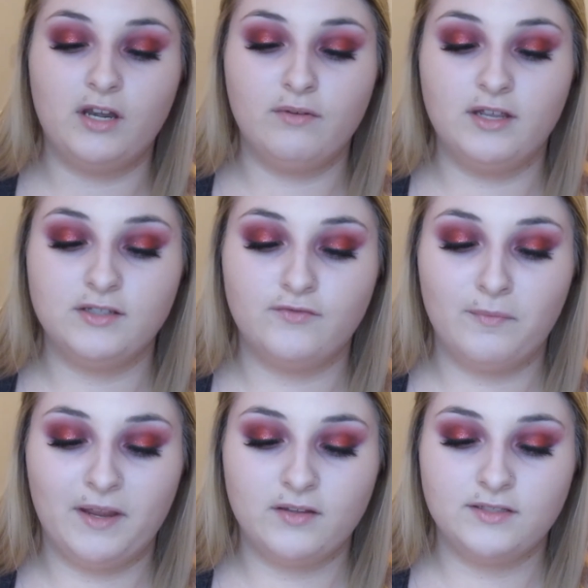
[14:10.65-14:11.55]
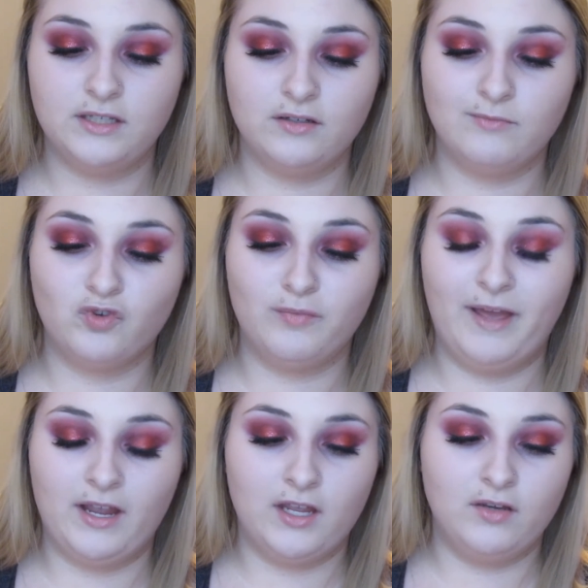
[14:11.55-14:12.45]
anyways, for my concealer, I'm going
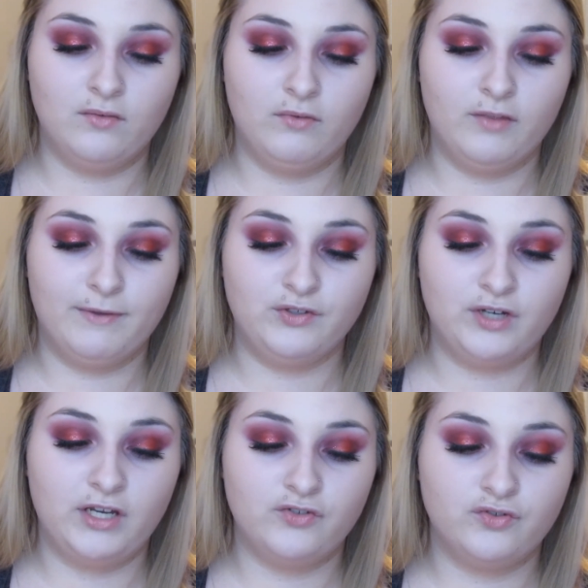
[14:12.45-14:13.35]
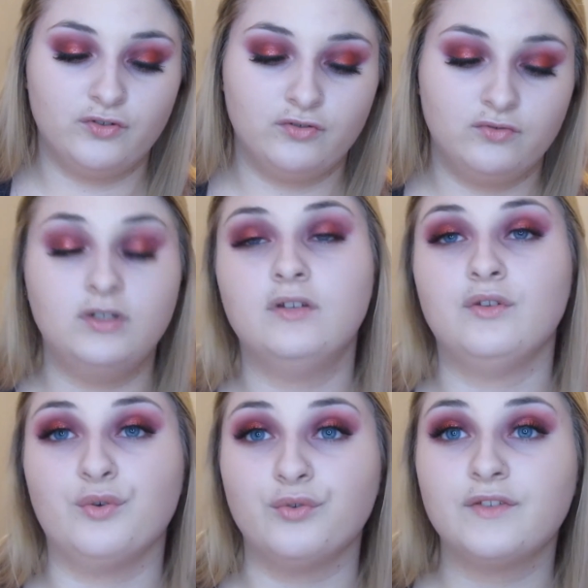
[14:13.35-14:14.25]
back in with my tried and true,
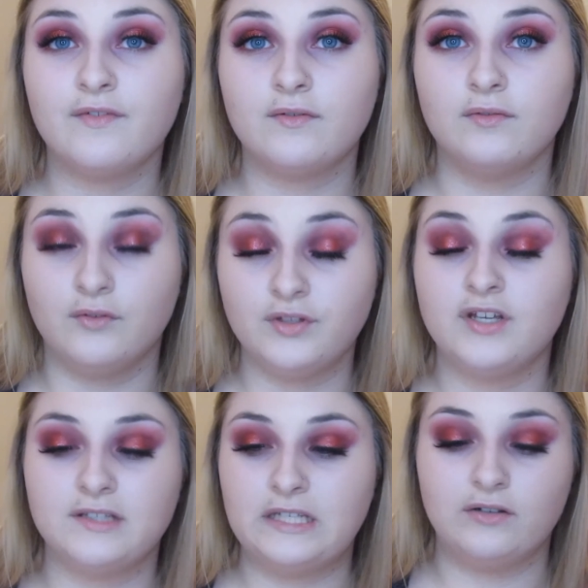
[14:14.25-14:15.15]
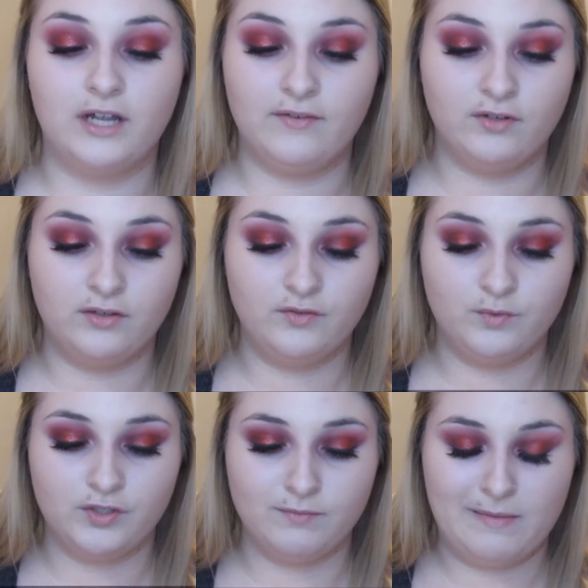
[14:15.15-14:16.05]
only concealer I ever use,
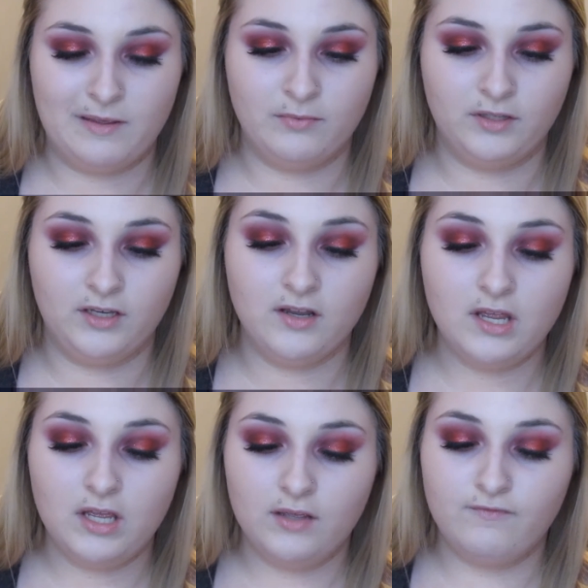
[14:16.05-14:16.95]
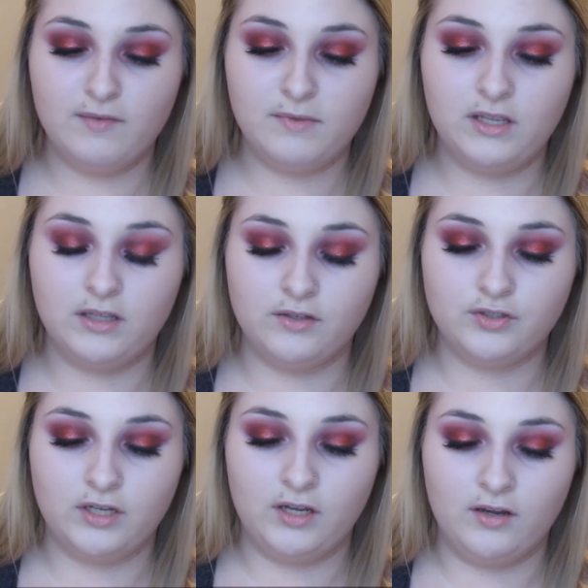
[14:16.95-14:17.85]
which is my Maybelline Fit Me in the
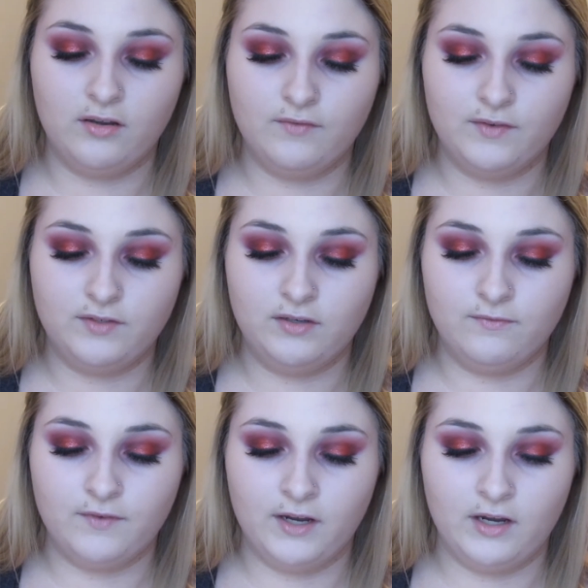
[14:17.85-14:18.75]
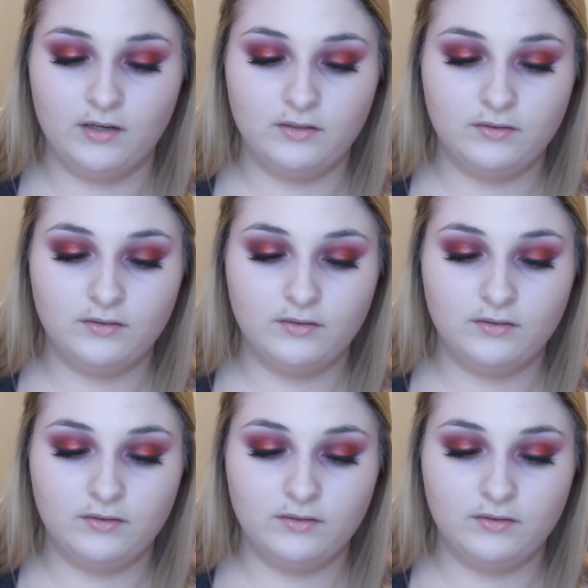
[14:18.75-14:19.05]
shade 15 Fair.